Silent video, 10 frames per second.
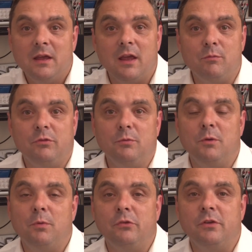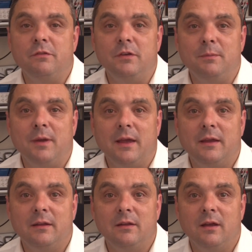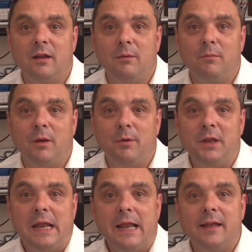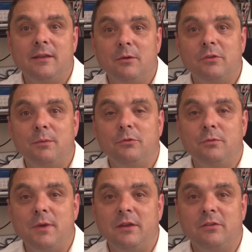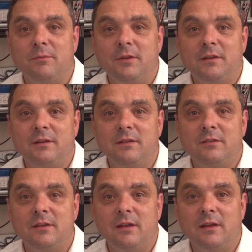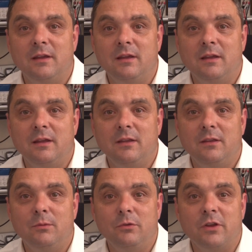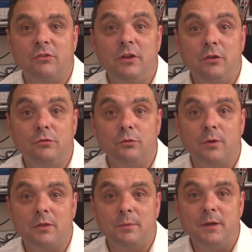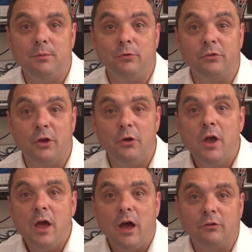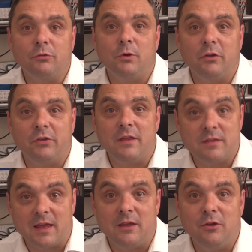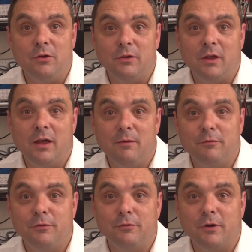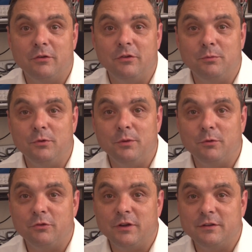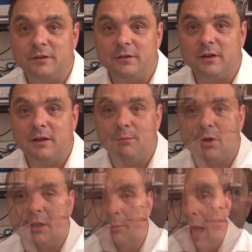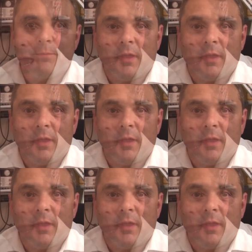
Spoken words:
gave me some good positive feedback, and I'm only glad that I was able to make something that that was actually useful to other people. So I just wanted to say thank you for actually supporting the project and buying them.